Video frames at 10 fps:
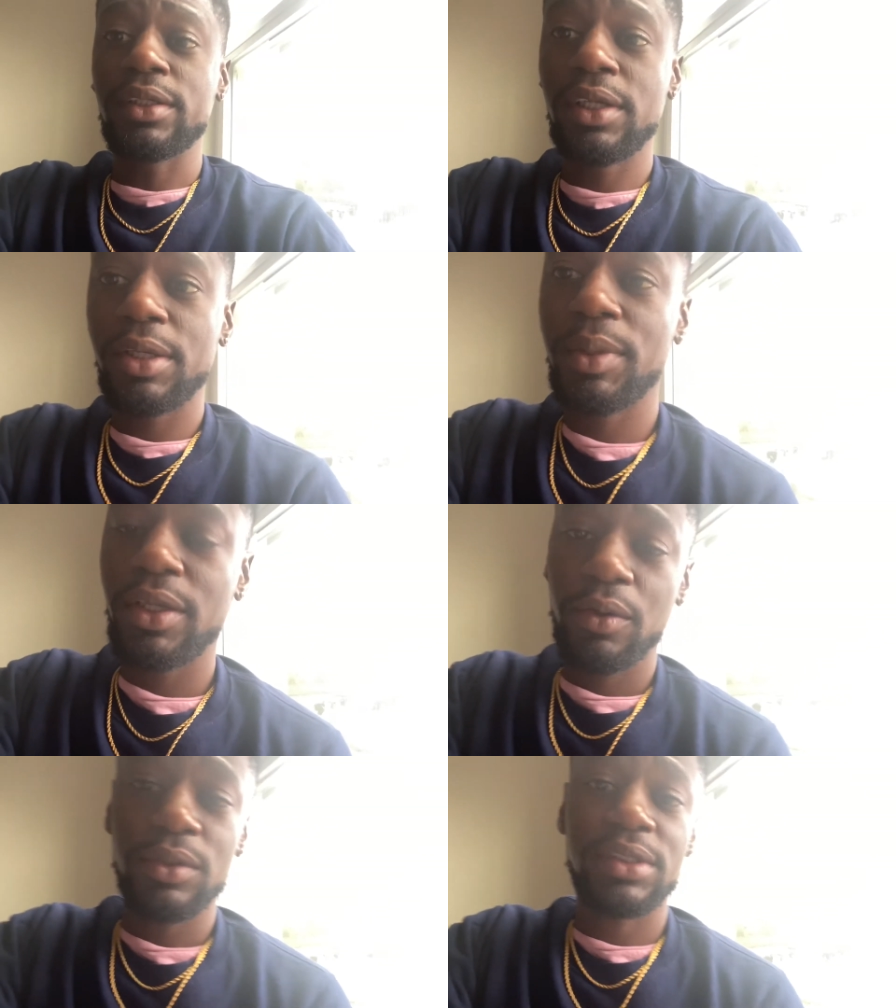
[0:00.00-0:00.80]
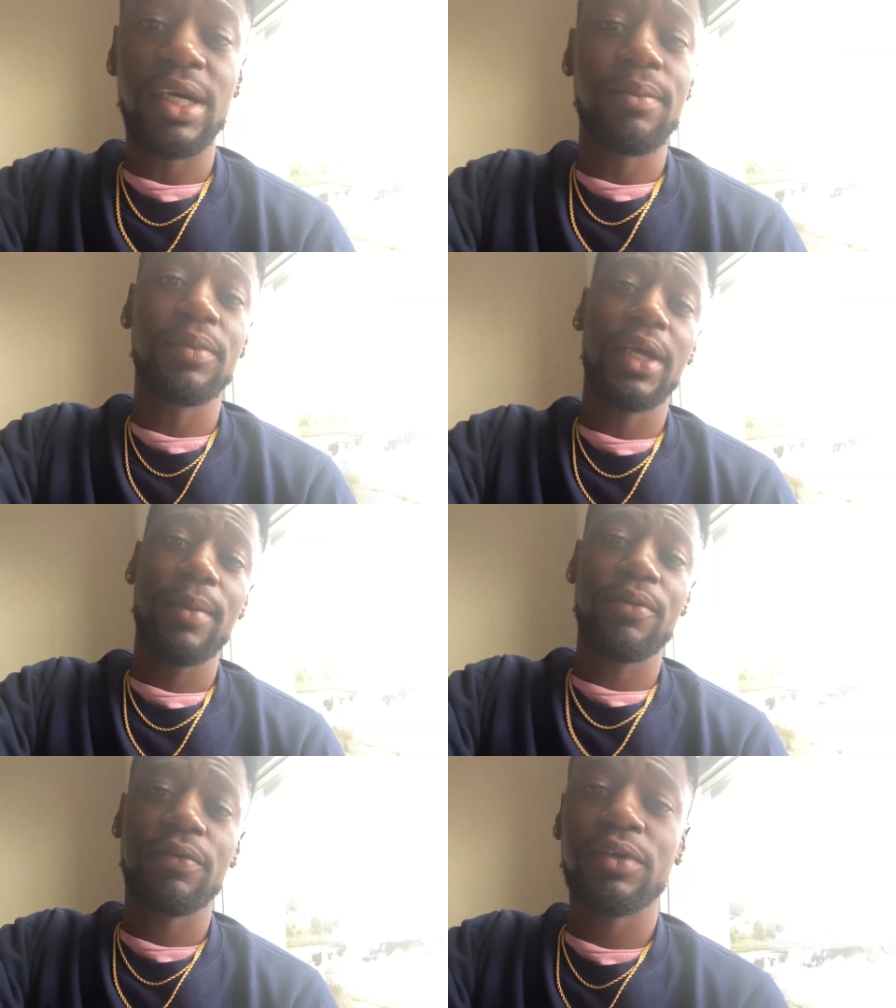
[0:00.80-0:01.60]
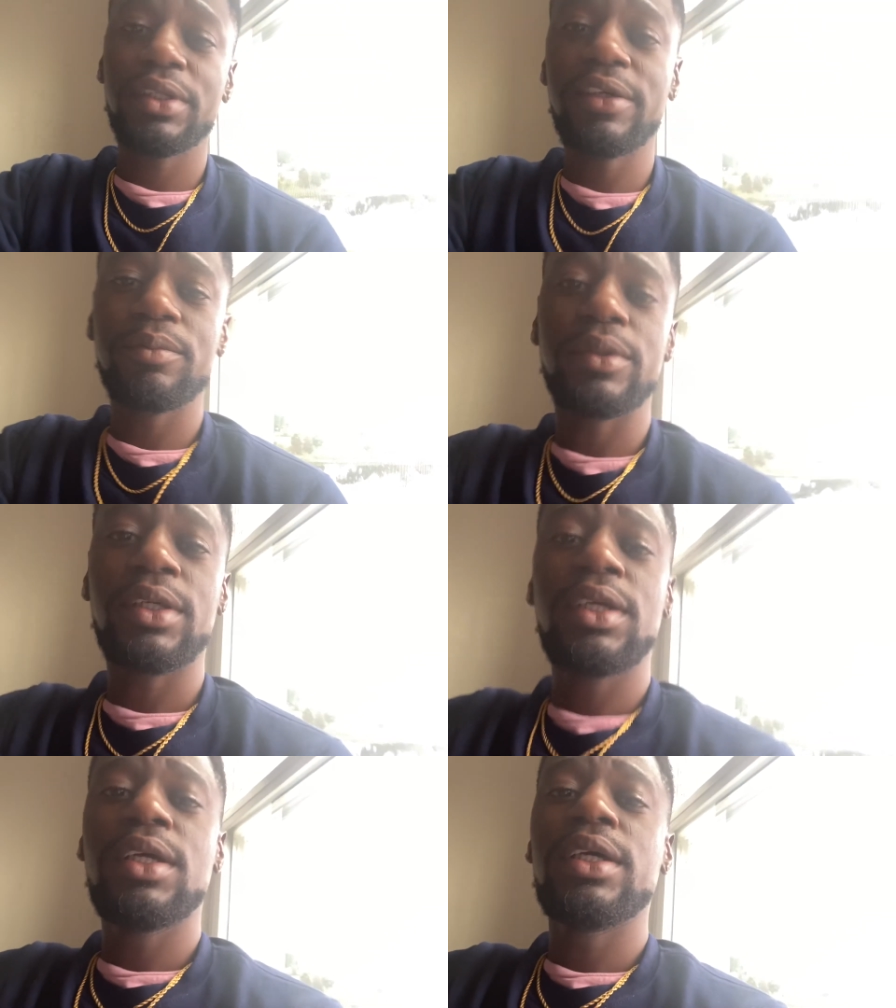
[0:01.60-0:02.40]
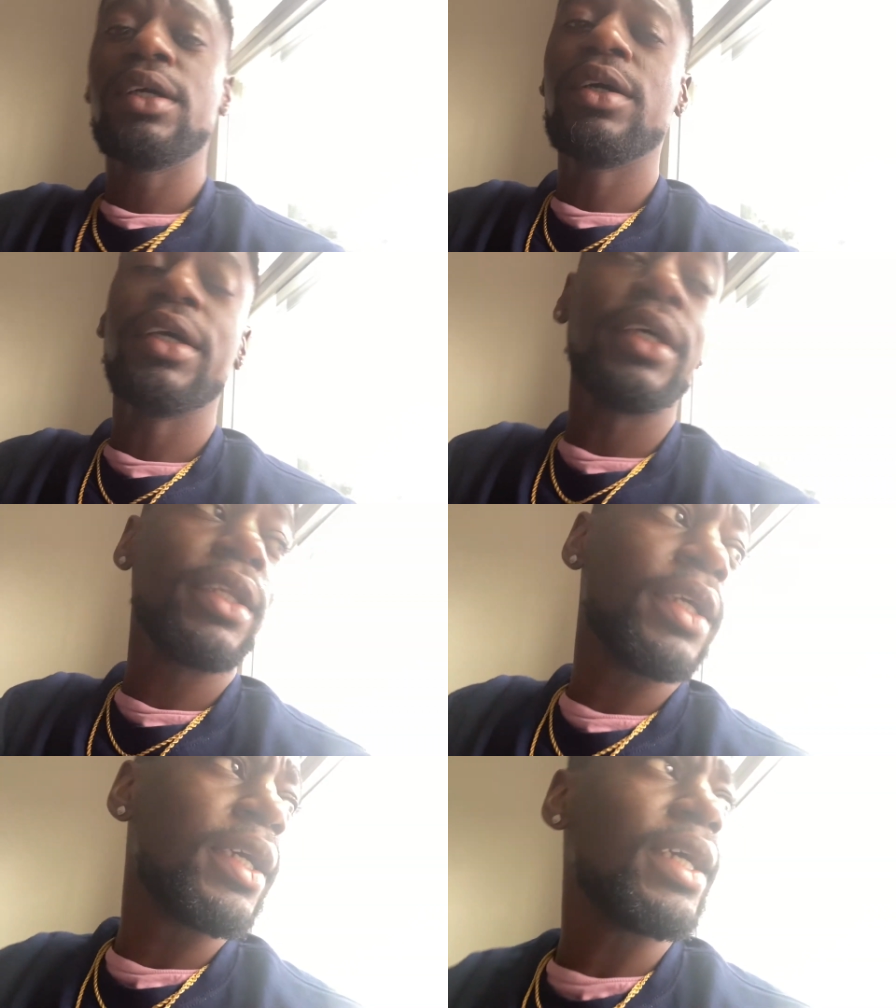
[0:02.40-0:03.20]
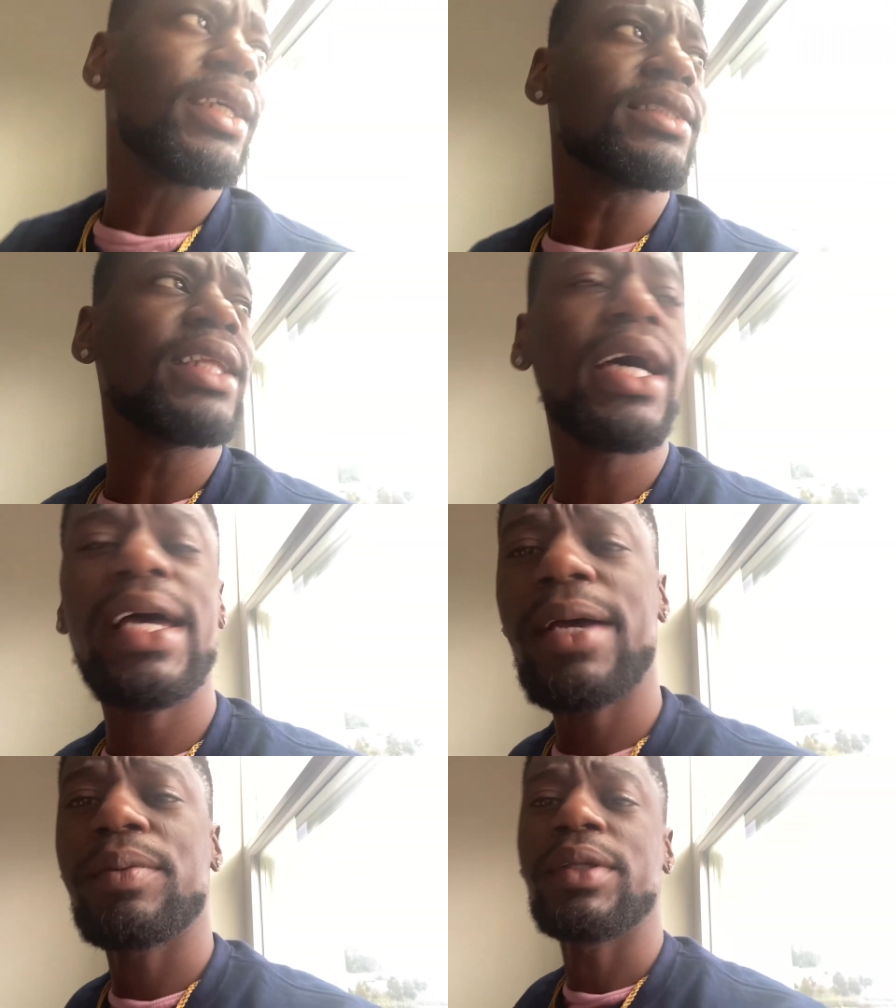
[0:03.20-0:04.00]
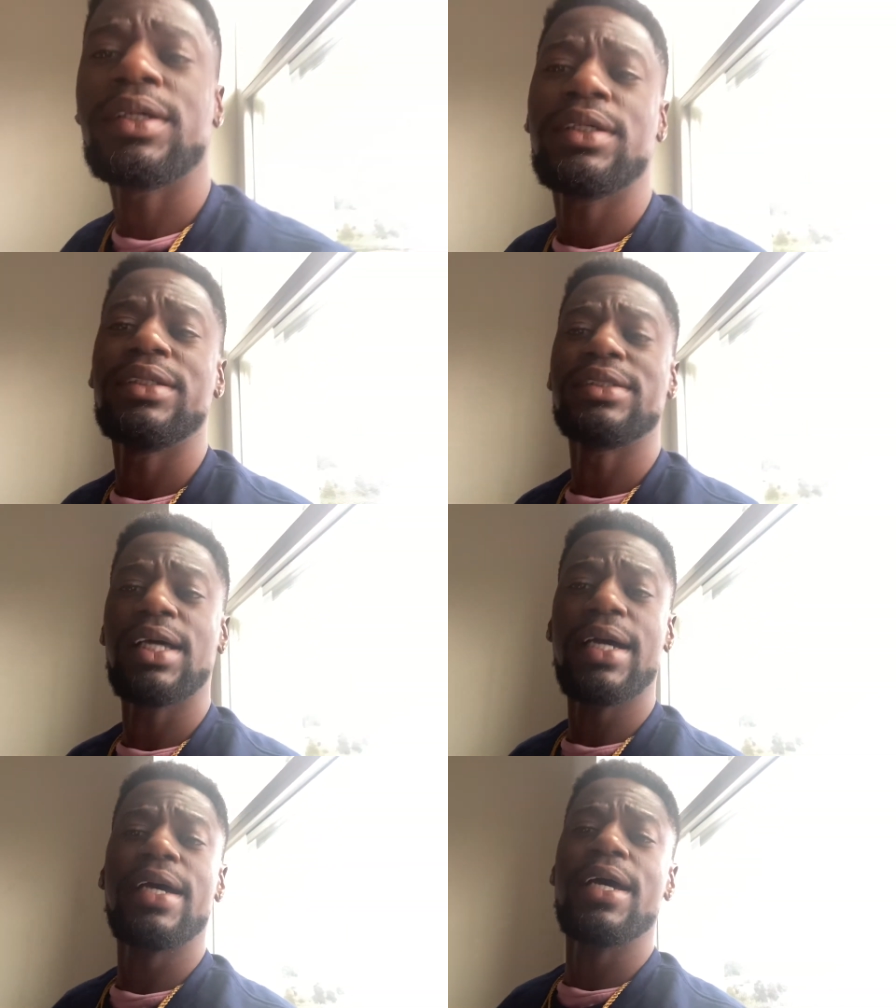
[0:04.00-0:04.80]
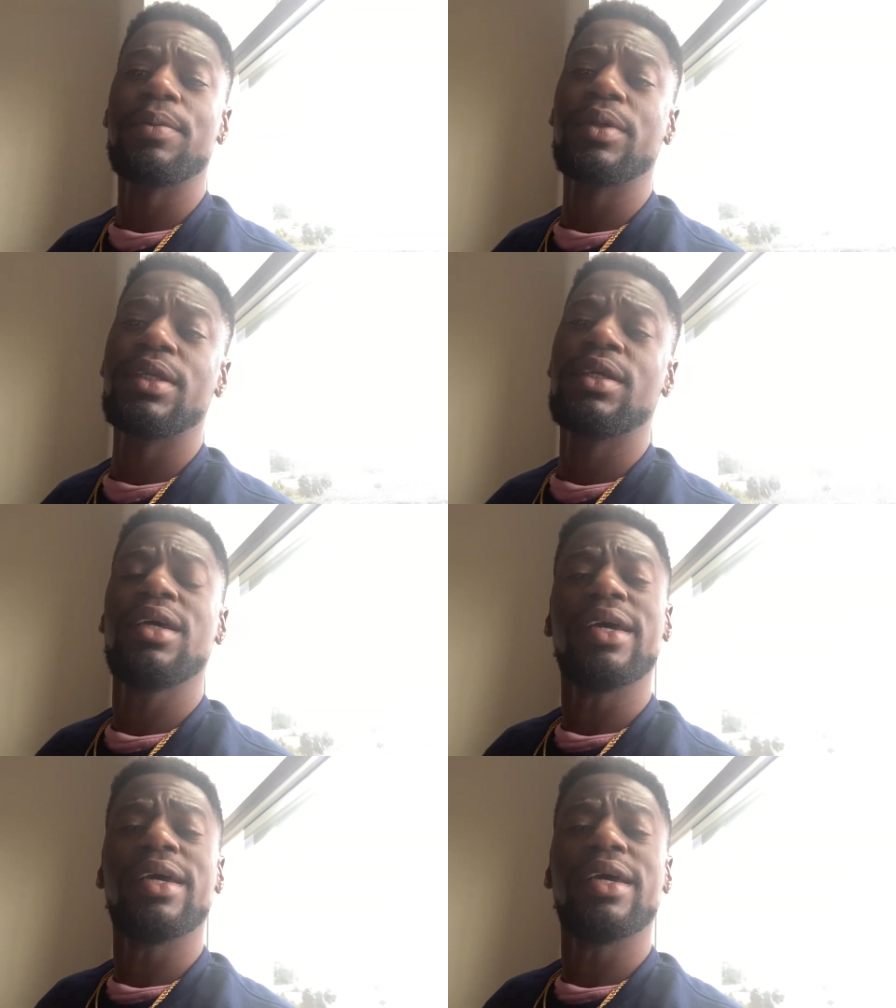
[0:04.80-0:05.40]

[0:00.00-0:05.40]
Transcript: You know what I mean? Something to happen for the government, and it's not happening.